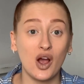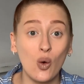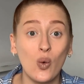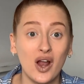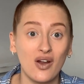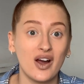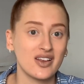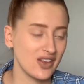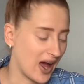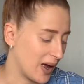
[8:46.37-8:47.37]
oh, I like
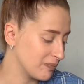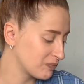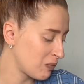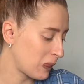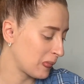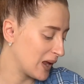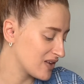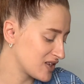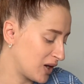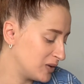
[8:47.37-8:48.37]
that.
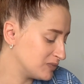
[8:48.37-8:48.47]
So